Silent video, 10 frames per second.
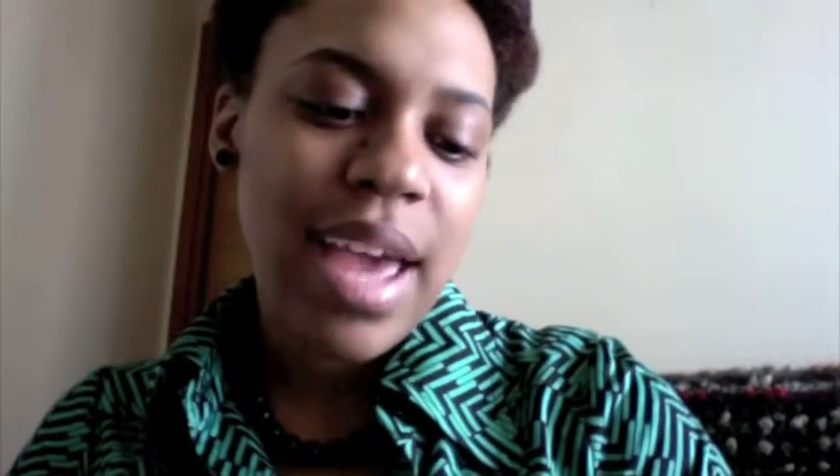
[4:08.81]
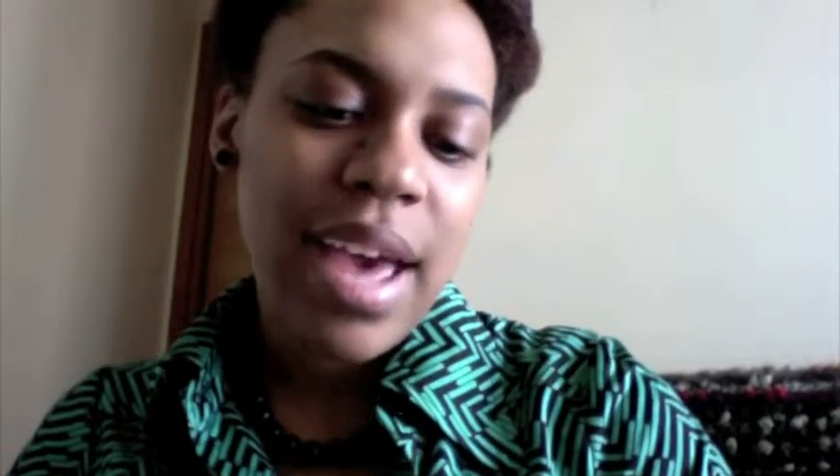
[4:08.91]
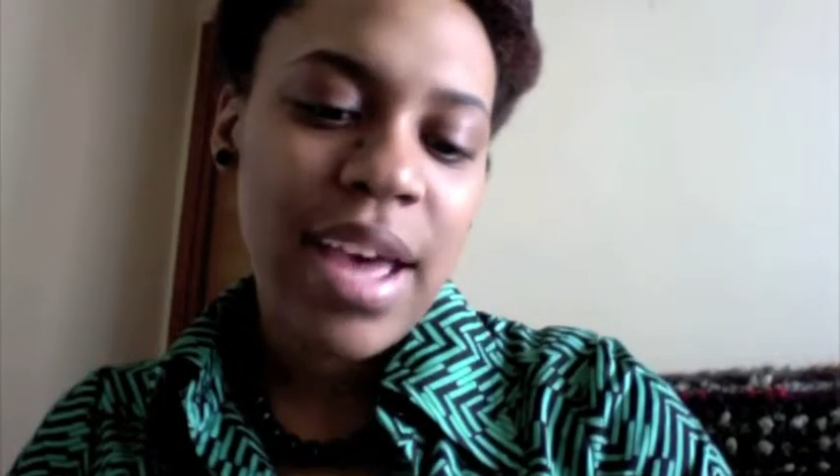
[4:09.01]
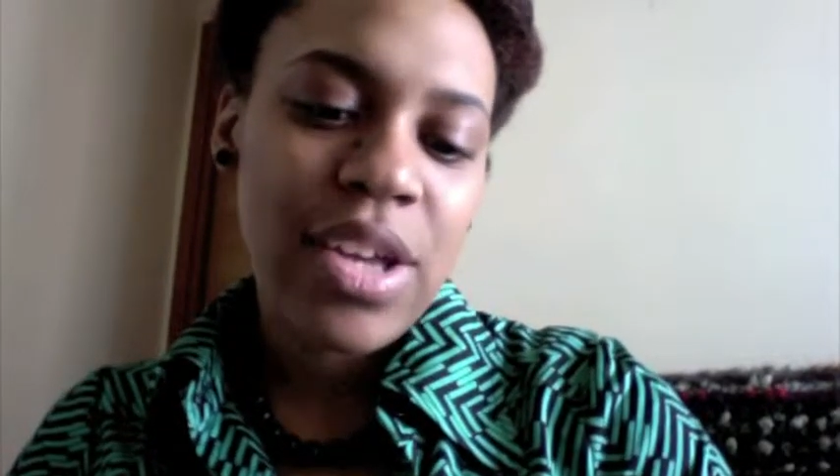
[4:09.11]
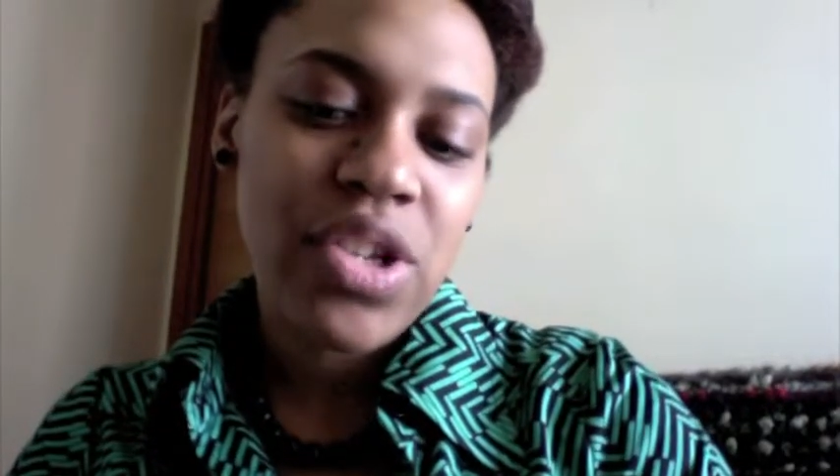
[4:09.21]

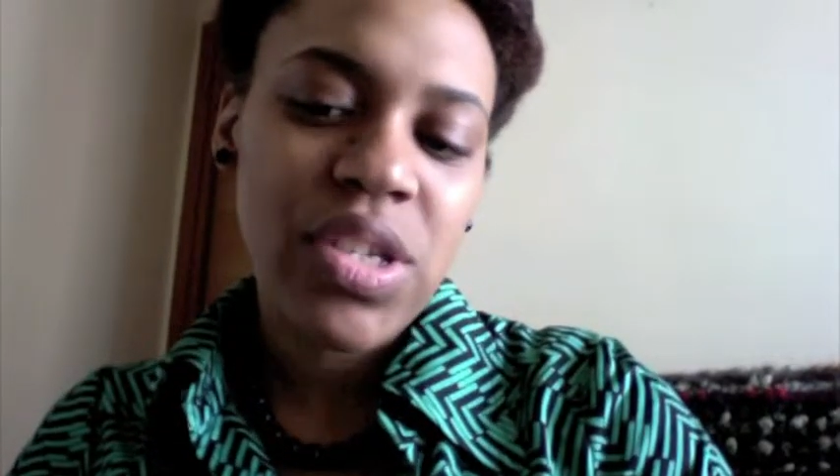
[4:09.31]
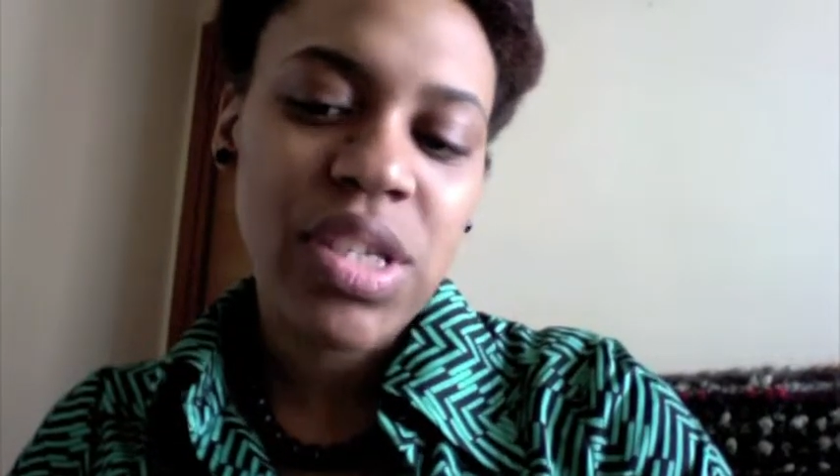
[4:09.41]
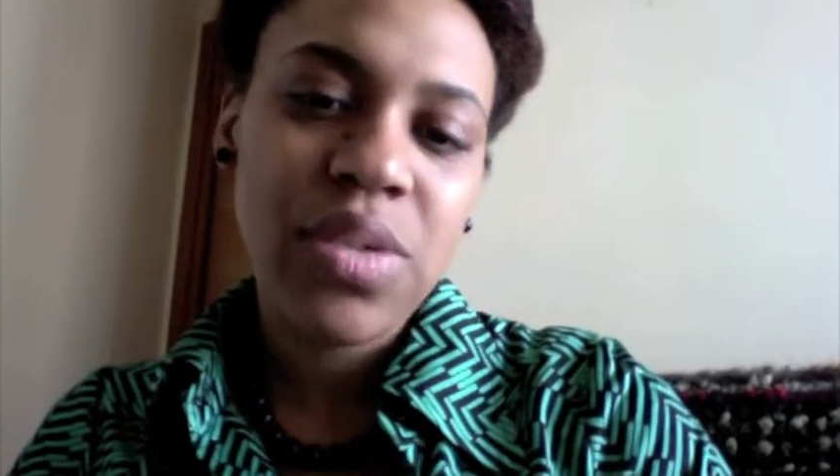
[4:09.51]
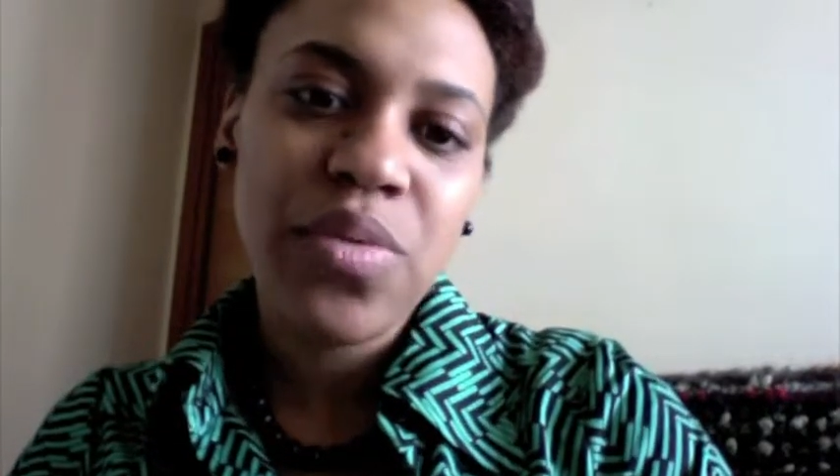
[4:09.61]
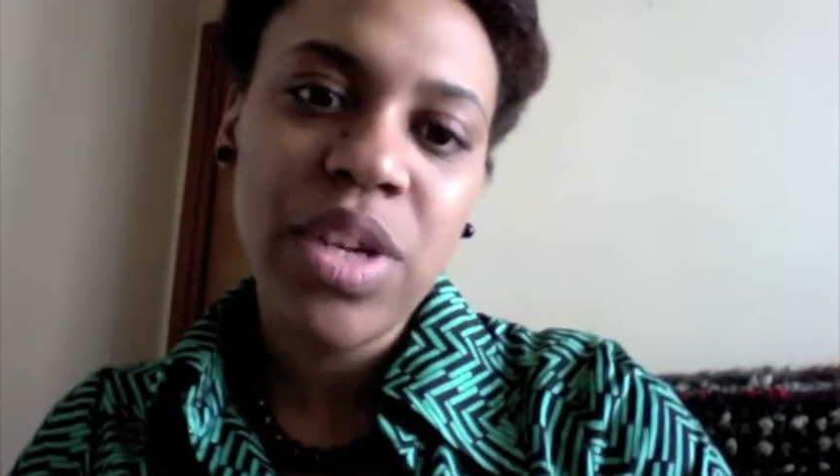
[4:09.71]
and
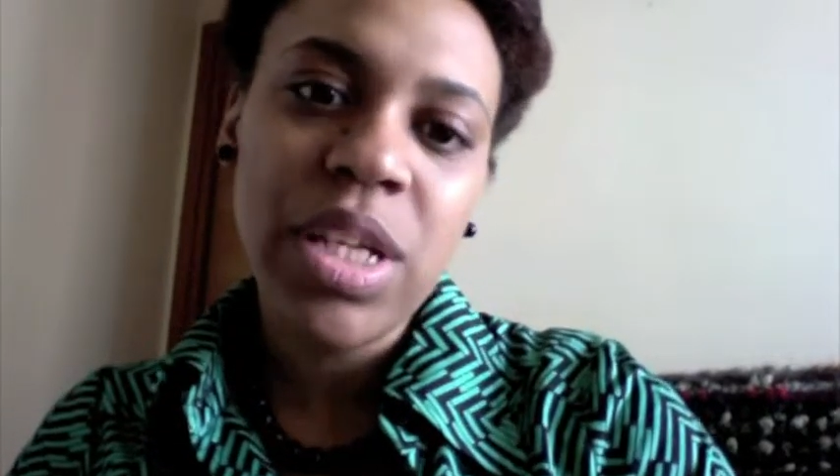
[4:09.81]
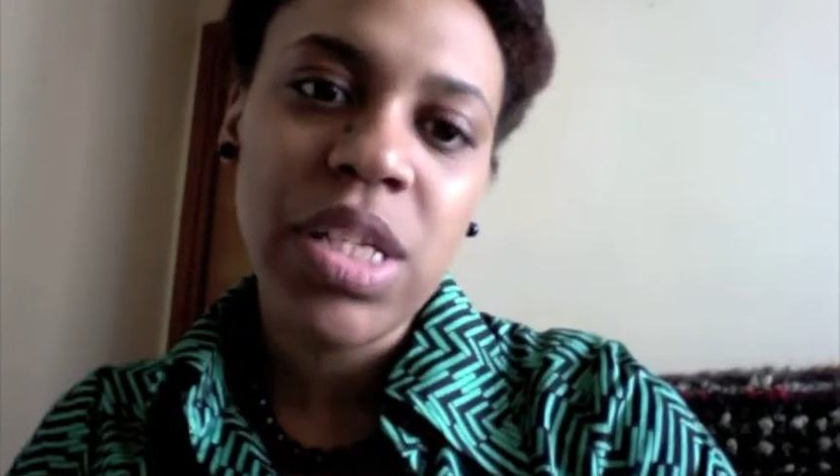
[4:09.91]
just really